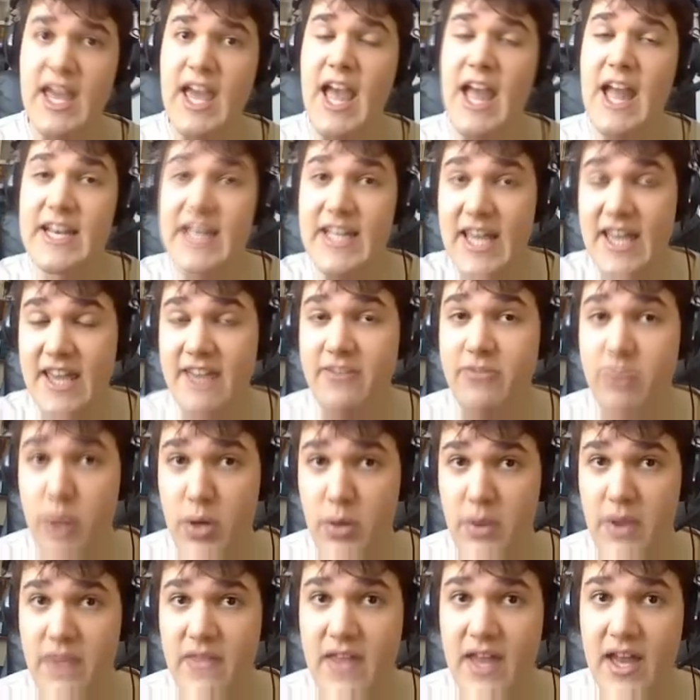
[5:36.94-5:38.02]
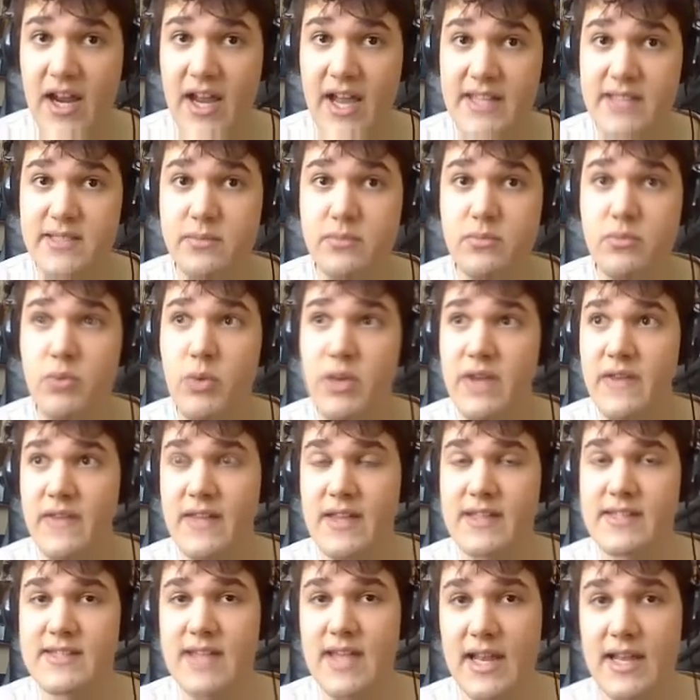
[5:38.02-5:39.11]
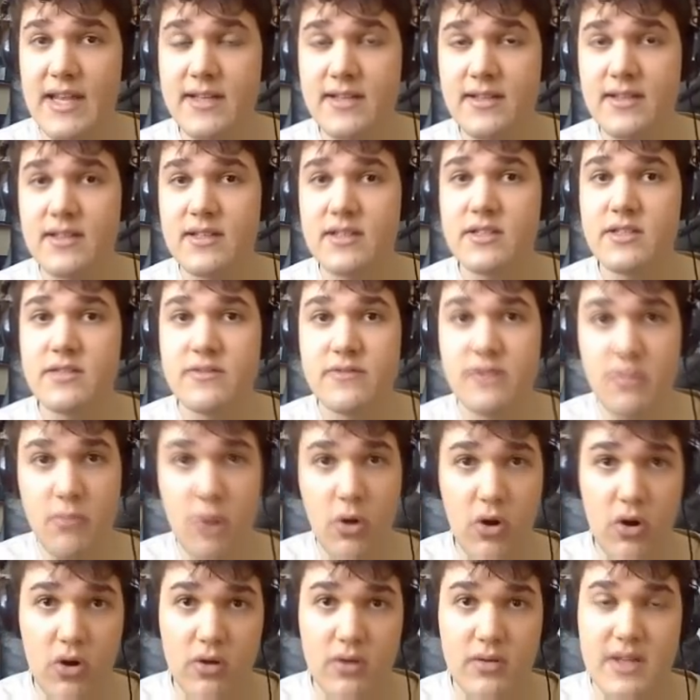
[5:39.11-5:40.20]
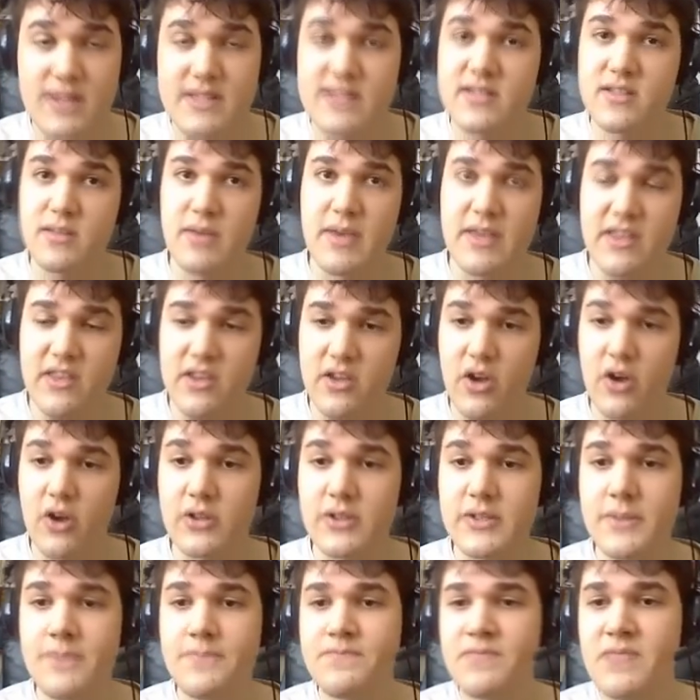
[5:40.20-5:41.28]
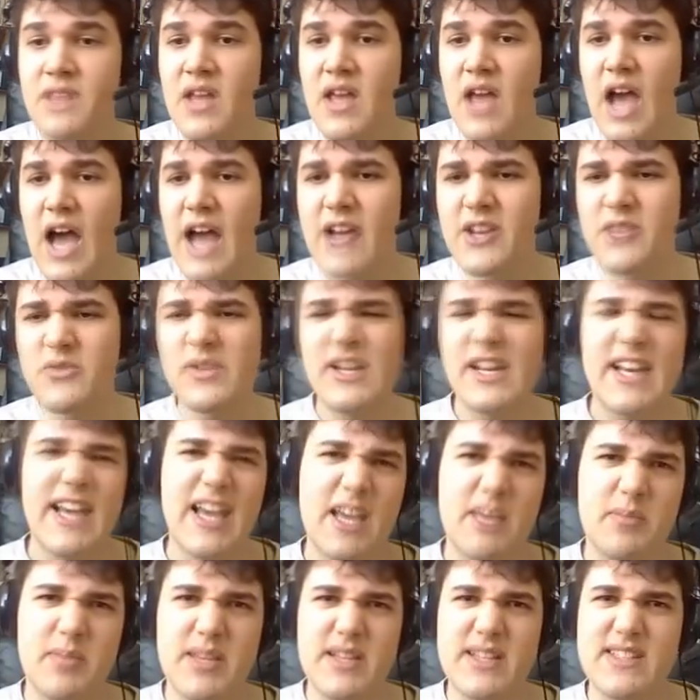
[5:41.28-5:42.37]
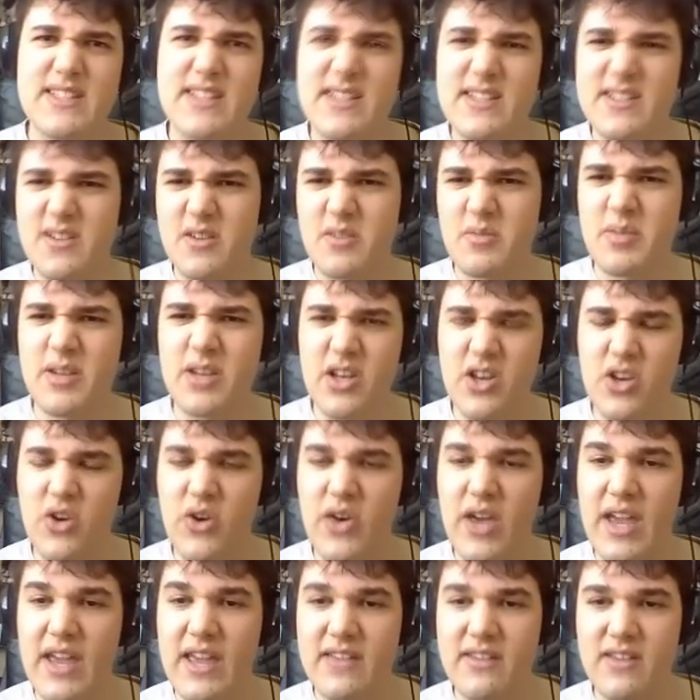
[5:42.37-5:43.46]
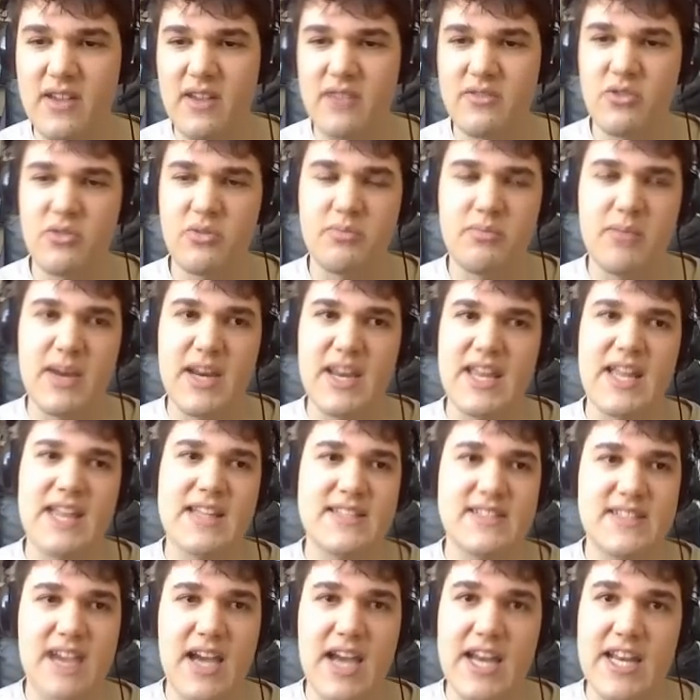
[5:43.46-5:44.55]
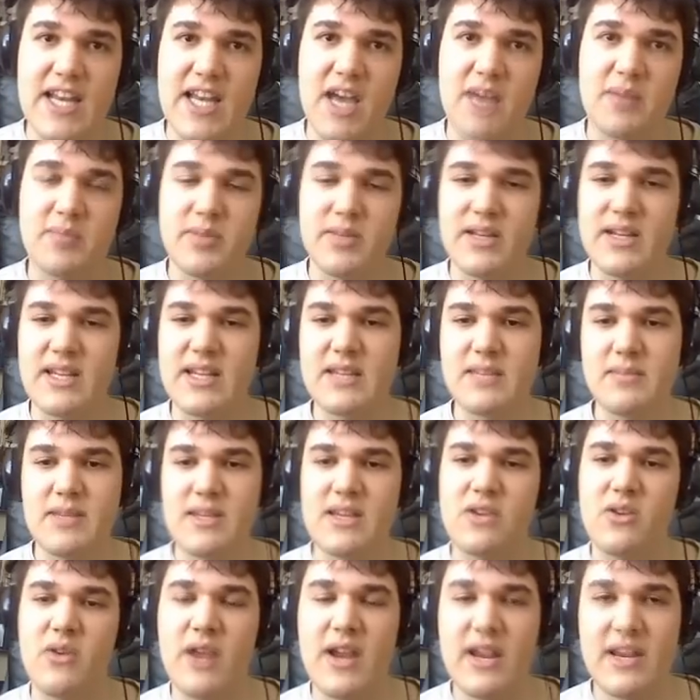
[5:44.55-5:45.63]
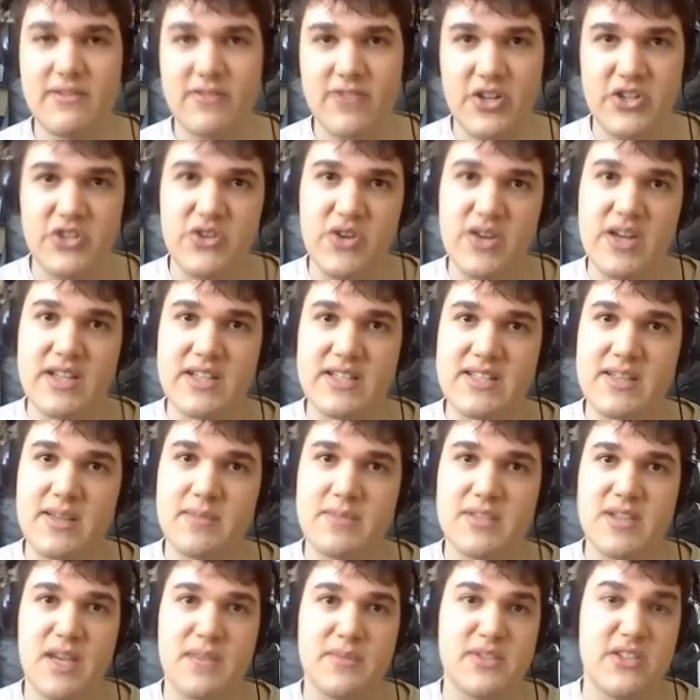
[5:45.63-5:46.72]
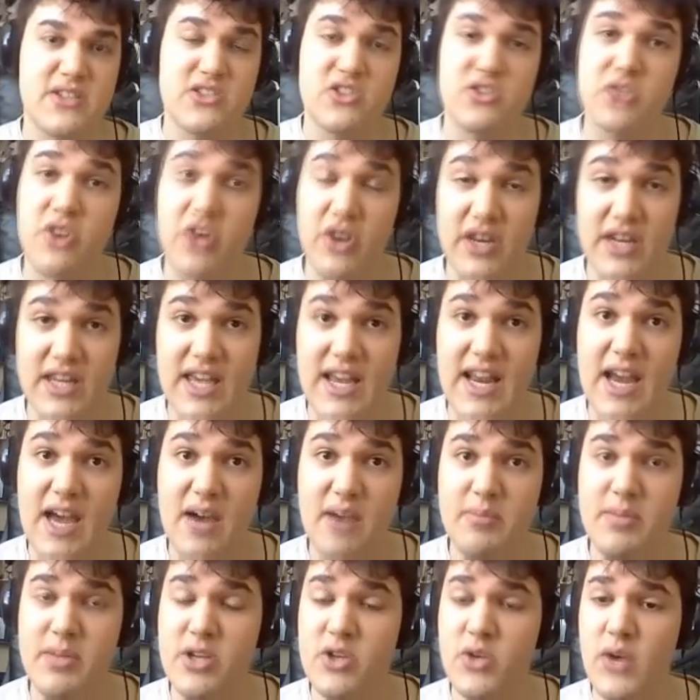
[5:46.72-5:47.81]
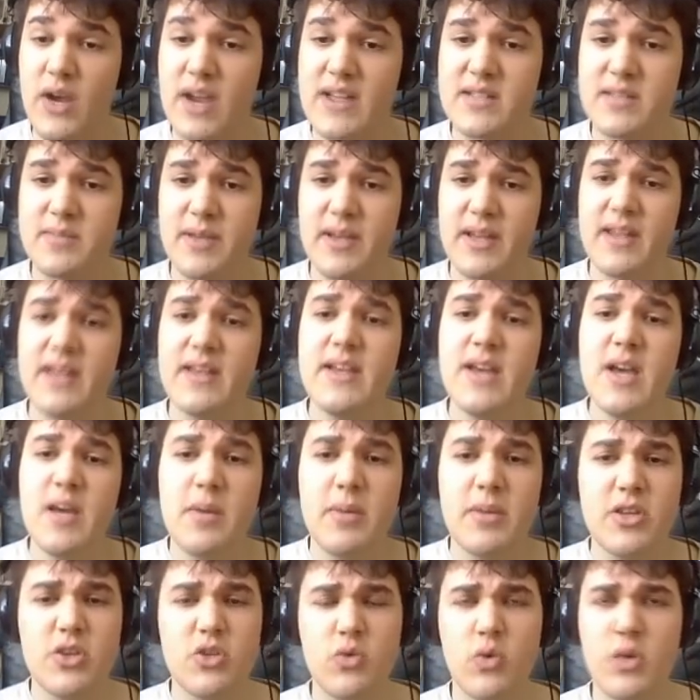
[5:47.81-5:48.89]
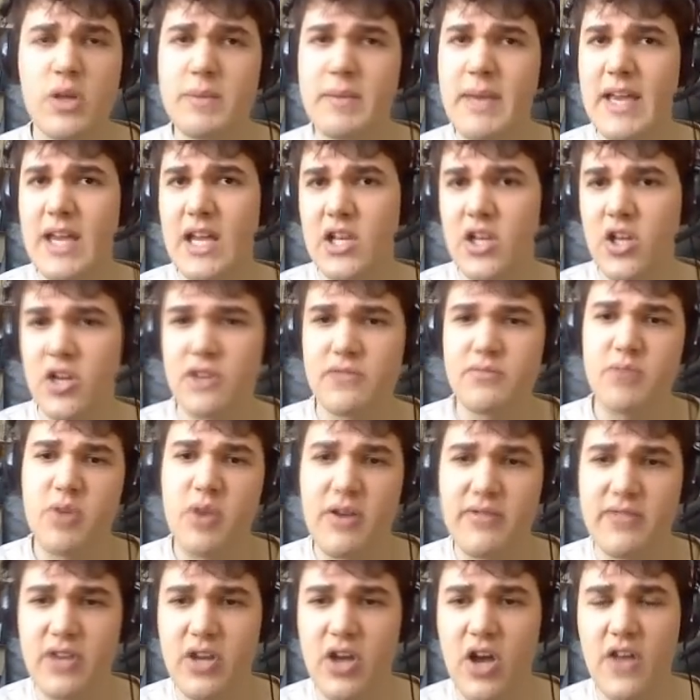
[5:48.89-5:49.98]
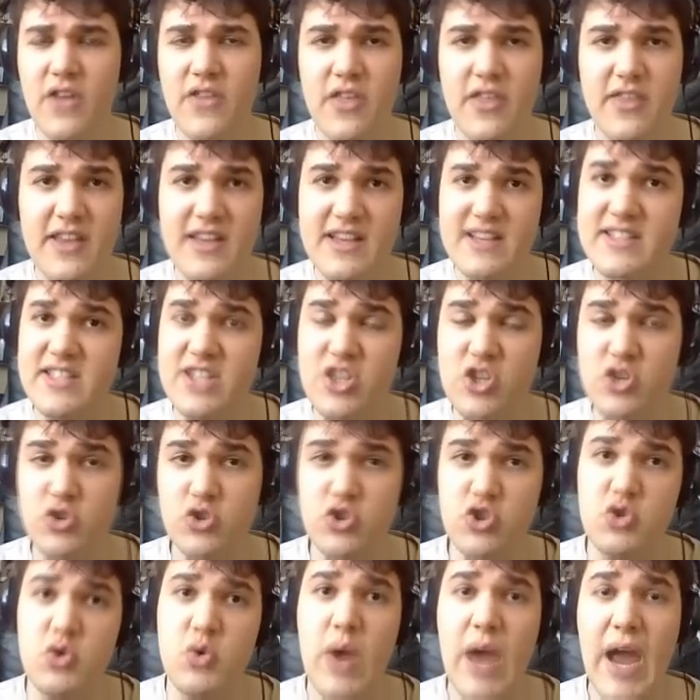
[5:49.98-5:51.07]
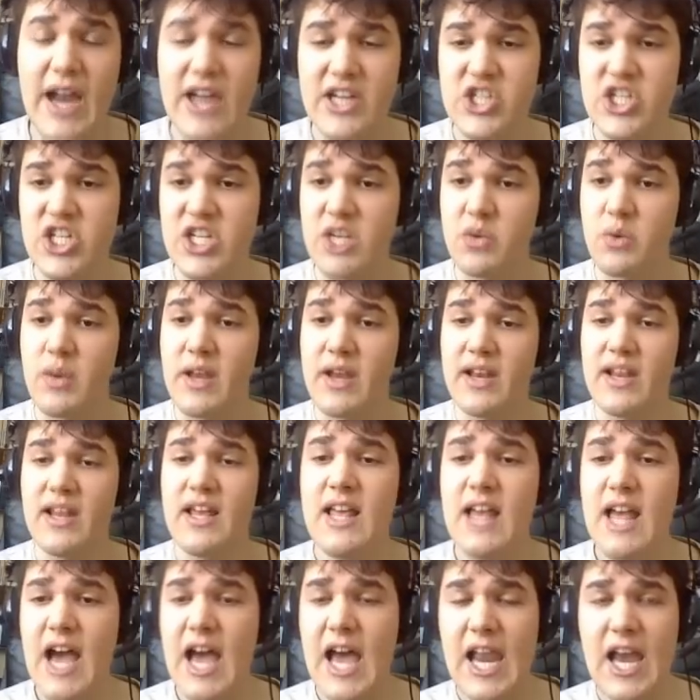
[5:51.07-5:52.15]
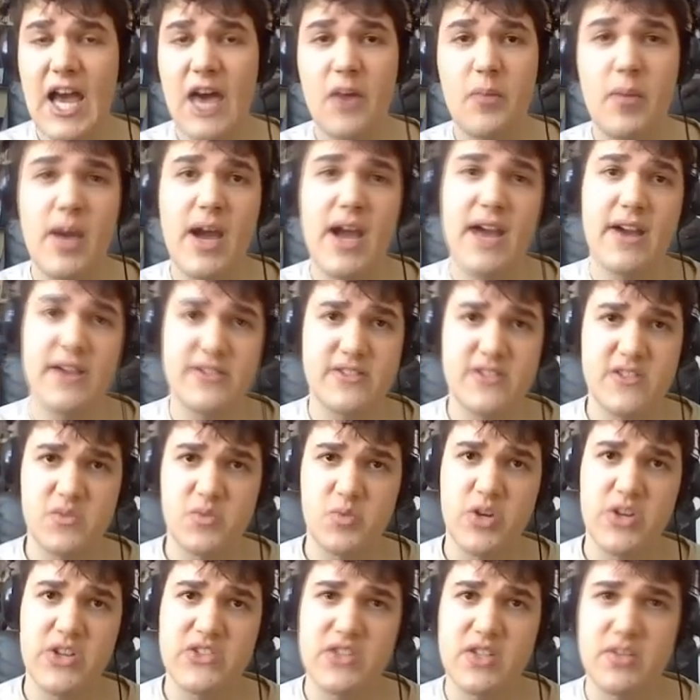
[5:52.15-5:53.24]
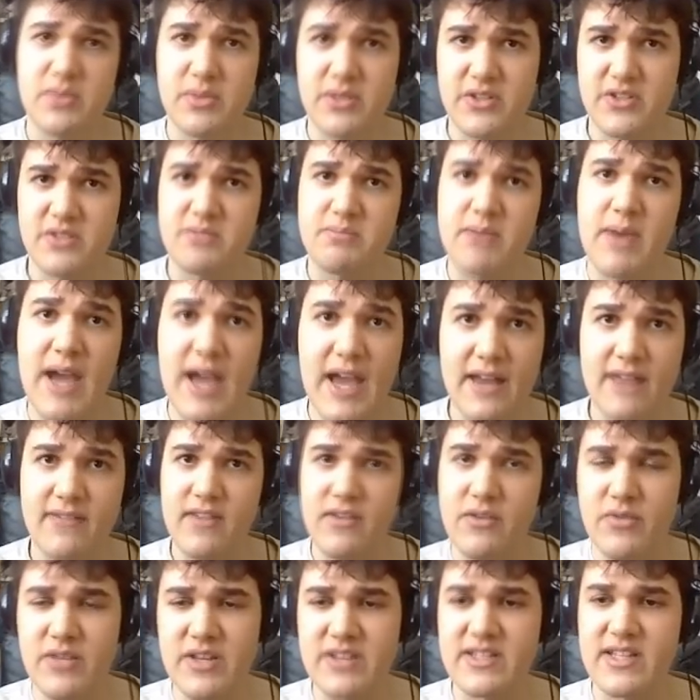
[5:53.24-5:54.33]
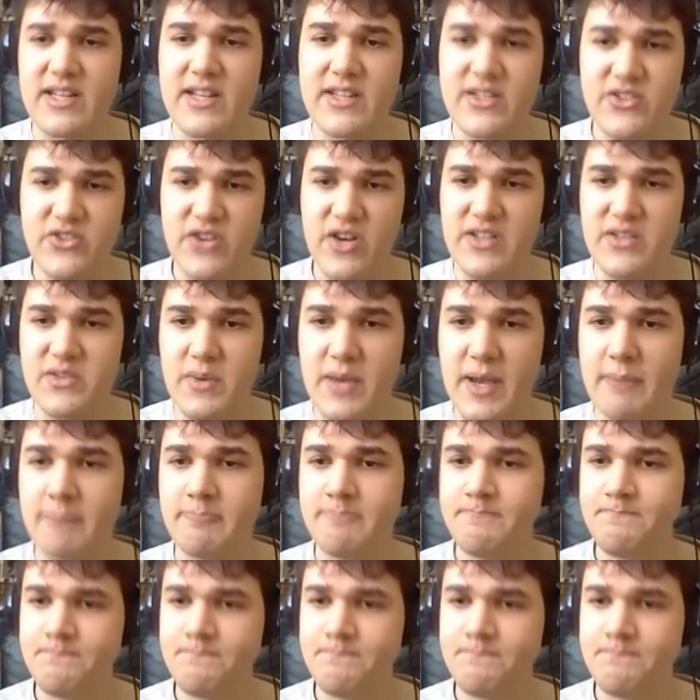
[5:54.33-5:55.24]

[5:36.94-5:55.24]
and if we win that item, we can then sell it for more and still make the gold. I don't really like bids because they're a bit annoying and your money gets tied up, and it can be quite frustrating sometimes because you're going to get outbid quite a bit, but you will make a lot of profit on the things that you do actually win. Allow buyouts is pretty simple, you just buy it and then resell it straight away.